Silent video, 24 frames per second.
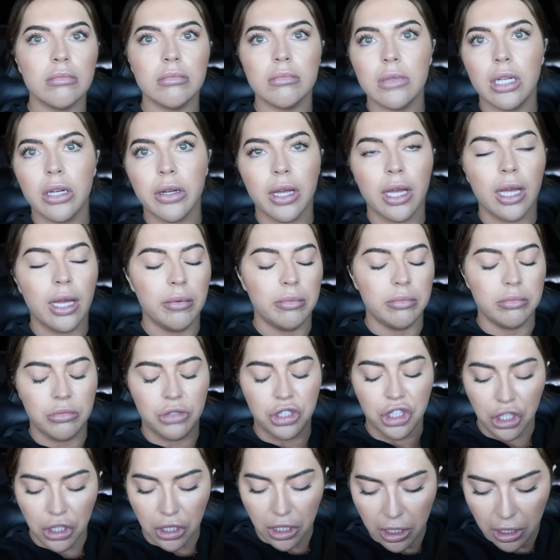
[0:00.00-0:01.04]
okay,
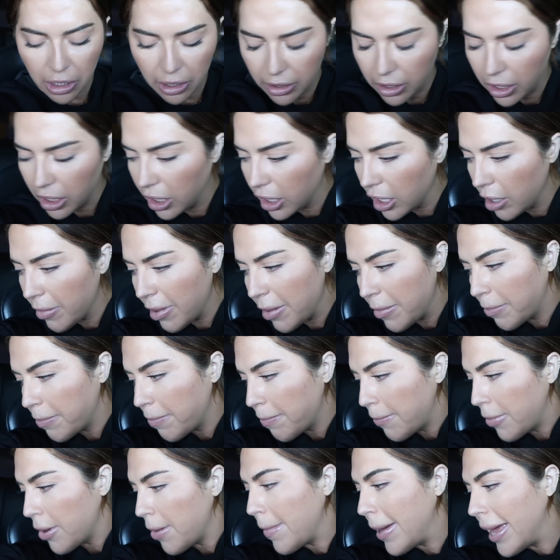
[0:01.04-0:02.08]
chilling, gonna
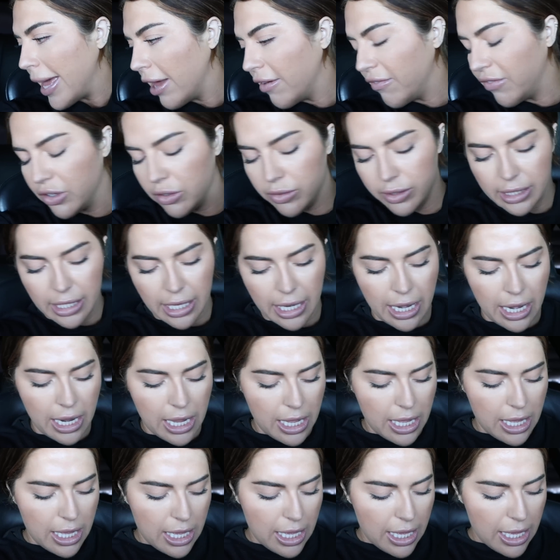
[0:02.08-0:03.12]
put my headphones in
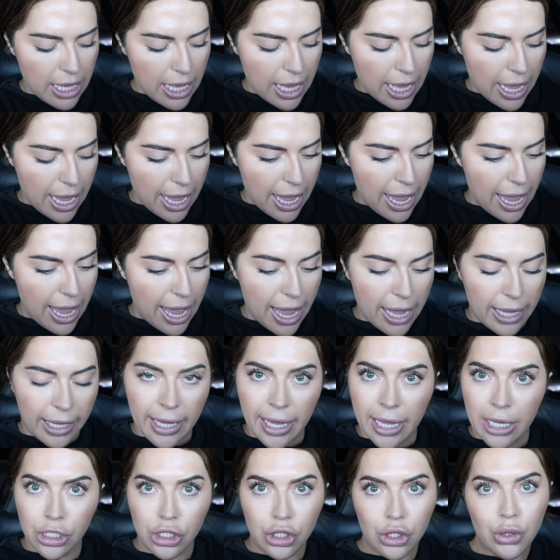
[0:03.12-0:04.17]
and
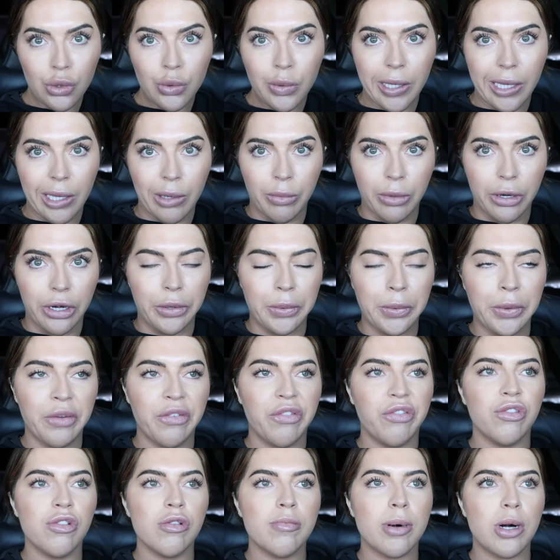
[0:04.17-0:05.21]
get to it. We're doing
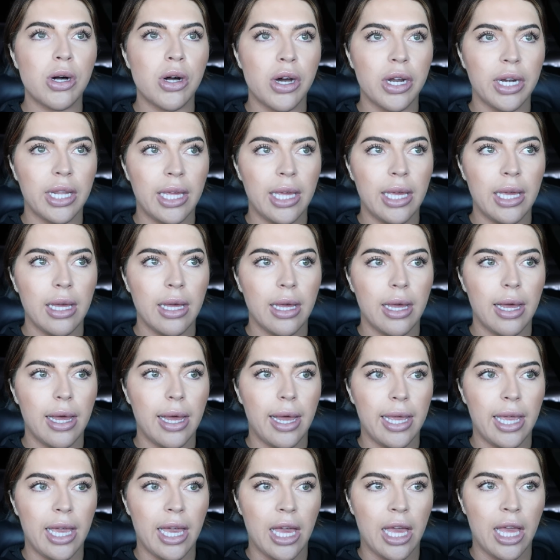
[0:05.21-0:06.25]
full body.
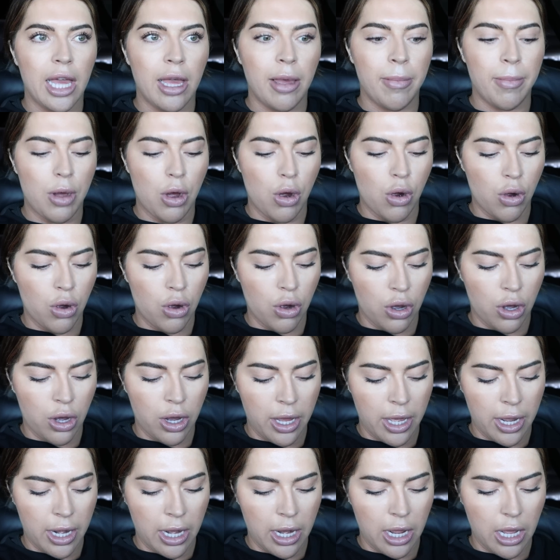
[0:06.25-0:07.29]
I am
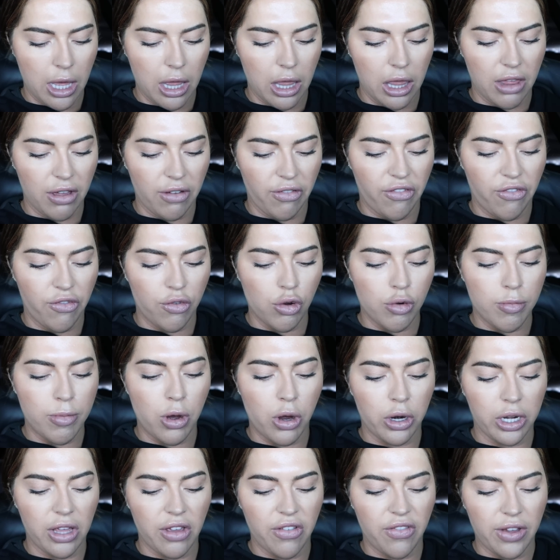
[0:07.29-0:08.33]
on the full
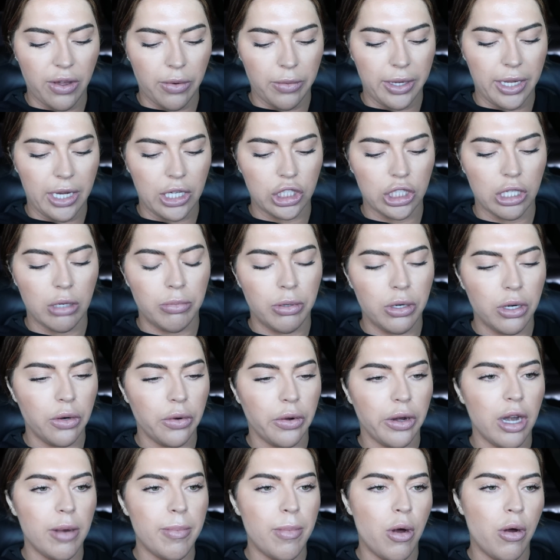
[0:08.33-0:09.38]
body foundation
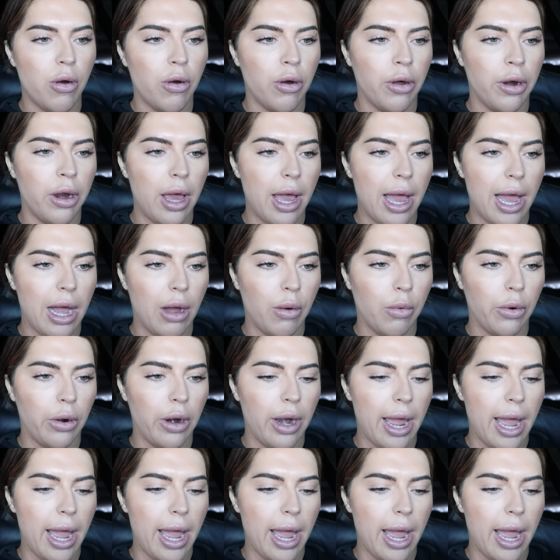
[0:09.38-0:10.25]
program on our